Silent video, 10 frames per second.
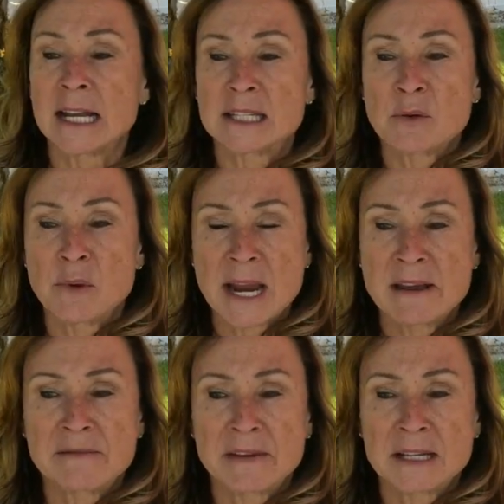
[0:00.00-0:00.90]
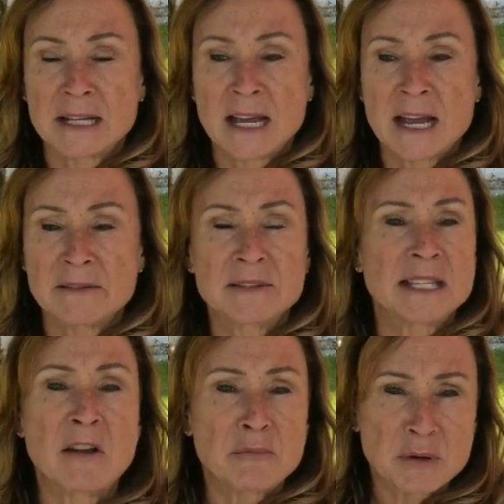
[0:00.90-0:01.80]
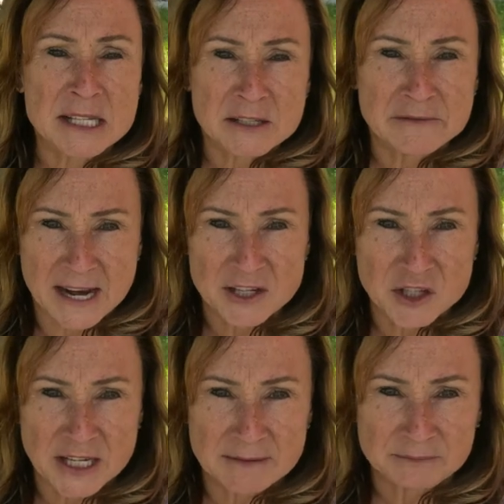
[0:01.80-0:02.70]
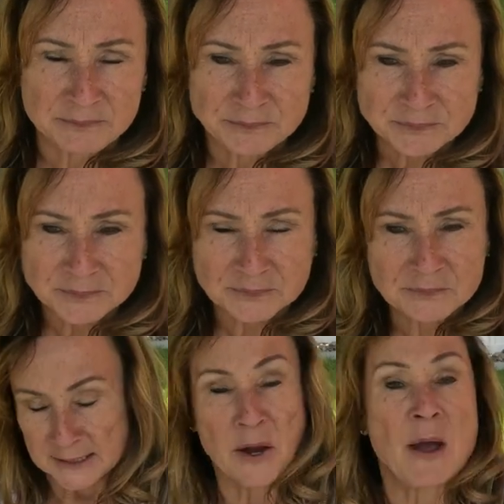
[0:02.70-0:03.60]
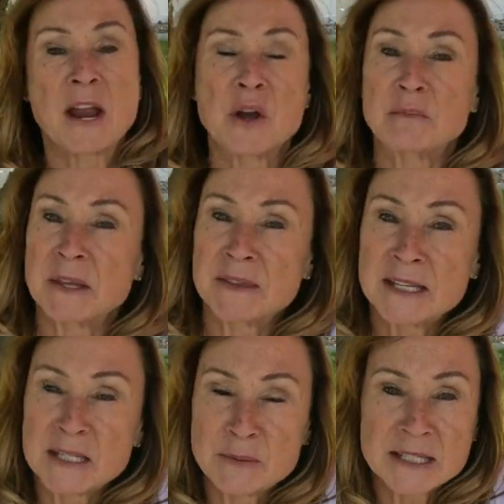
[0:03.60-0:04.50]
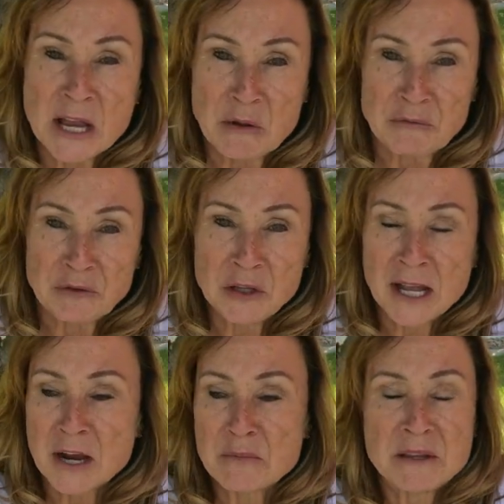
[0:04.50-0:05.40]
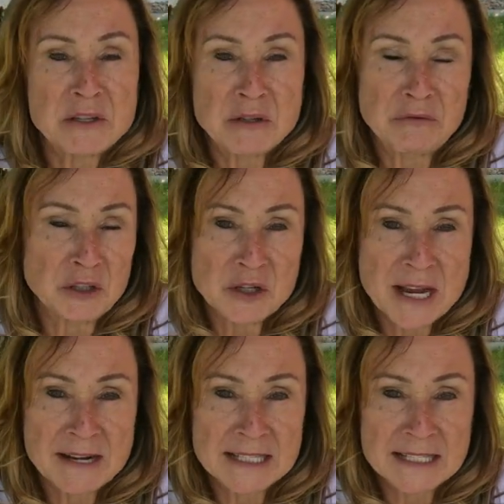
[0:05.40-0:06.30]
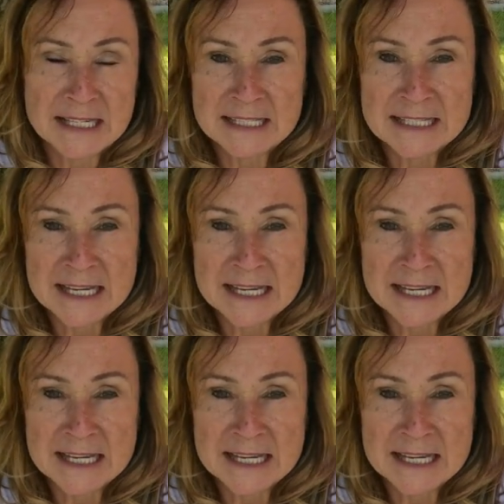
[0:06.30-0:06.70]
It's a way of self-preservation. So I hope that this was helpful. I hope that you've learned how to seed